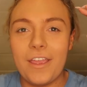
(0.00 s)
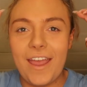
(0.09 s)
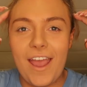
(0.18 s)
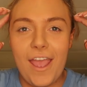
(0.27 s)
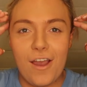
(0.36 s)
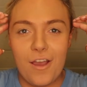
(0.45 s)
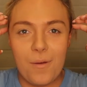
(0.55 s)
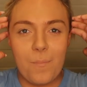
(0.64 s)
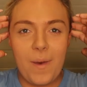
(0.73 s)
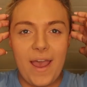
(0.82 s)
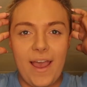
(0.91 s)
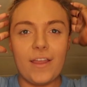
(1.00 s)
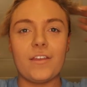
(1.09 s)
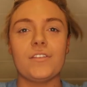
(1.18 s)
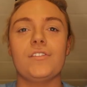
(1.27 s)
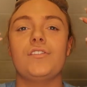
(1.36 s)
okay, I'm
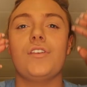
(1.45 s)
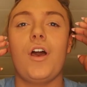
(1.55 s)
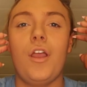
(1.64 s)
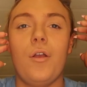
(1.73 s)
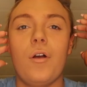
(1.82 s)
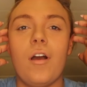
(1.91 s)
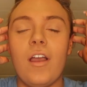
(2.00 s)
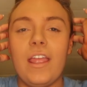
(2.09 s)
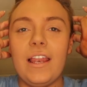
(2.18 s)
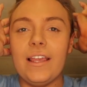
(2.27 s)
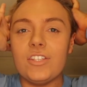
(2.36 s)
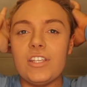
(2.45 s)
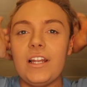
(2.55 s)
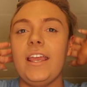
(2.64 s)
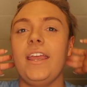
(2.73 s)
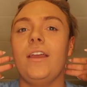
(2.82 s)
back. So I
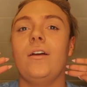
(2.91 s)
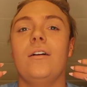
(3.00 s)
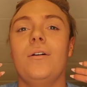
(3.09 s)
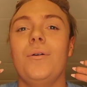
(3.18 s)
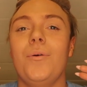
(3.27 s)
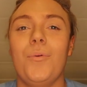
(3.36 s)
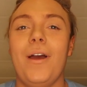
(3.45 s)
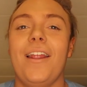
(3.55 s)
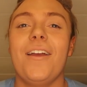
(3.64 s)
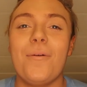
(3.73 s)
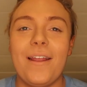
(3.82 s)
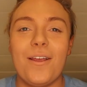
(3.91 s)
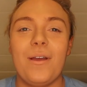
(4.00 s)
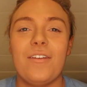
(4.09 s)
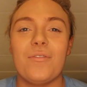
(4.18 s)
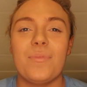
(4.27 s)
literally, when I went
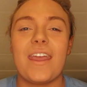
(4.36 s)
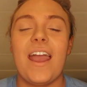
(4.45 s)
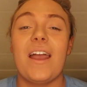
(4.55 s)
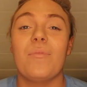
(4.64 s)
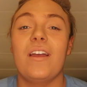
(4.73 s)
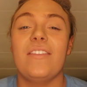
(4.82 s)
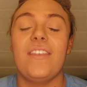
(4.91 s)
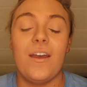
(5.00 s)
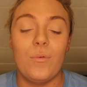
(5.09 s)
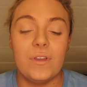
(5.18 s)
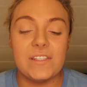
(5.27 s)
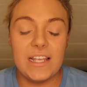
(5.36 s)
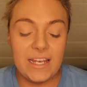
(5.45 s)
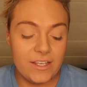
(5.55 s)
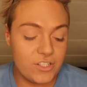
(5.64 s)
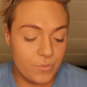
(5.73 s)
away from the camera, there was
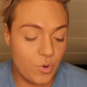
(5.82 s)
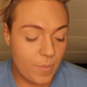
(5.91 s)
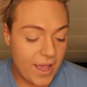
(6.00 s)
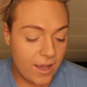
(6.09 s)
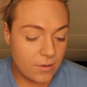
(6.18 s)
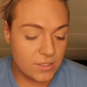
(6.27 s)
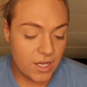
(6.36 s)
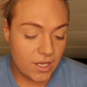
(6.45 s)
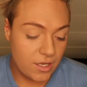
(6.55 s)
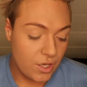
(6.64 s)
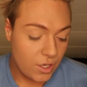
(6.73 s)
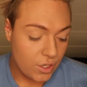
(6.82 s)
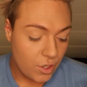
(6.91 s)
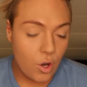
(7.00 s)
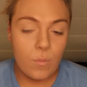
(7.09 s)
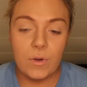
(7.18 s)
literally more powder
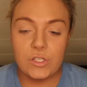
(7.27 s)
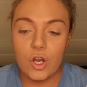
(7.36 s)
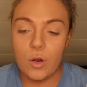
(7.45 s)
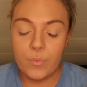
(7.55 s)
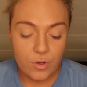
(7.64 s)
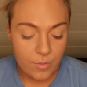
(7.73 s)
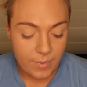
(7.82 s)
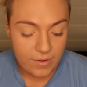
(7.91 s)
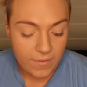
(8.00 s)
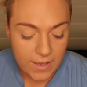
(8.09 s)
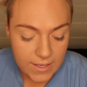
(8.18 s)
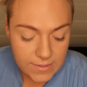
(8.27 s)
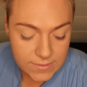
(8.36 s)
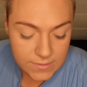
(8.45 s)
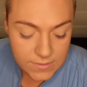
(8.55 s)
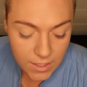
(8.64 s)
on my top than on my
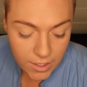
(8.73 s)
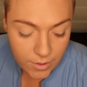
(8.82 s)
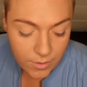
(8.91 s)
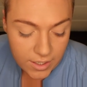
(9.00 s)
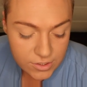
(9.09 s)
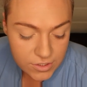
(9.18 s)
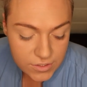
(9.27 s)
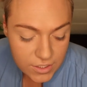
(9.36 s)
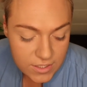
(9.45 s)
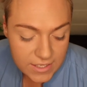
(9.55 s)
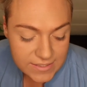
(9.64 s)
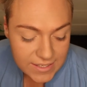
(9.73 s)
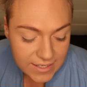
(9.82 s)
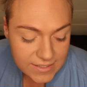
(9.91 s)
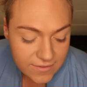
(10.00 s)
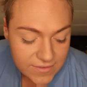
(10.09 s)
face. So I just took the
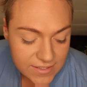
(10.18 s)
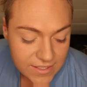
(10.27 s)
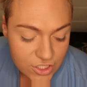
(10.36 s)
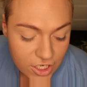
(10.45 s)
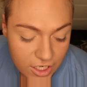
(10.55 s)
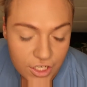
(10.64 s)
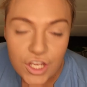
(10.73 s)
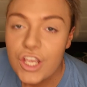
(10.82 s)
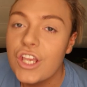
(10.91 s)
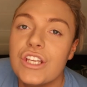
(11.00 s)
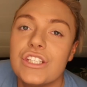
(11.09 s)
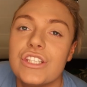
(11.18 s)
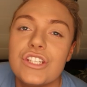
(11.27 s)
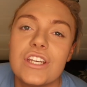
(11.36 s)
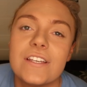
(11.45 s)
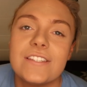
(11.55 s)
executive decision to
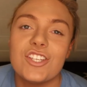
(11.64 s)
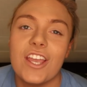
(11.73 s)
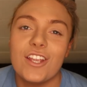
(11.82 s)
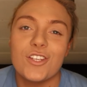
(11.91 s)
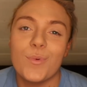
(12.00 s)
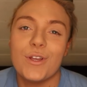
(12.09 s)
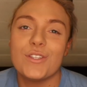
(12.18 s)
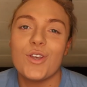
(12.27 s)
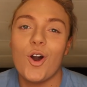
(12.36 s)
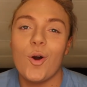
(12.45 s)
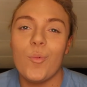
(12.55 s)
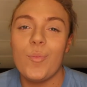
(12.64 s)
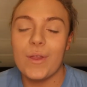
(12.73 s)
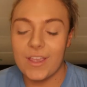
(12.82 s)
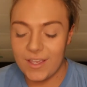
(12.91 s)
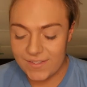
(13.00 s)
just change my top,
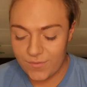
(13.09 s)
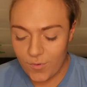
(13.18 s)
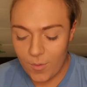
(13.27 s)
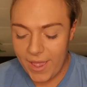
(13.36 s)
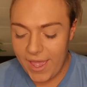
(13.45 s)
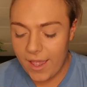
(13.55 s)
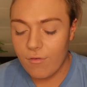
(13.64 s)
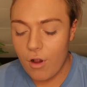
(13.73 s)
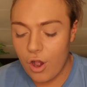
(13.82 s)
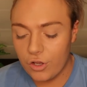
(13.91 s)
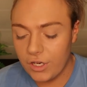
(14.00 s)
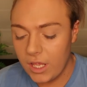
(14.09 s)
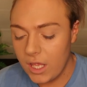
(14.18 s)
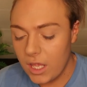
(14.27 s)
because from here on,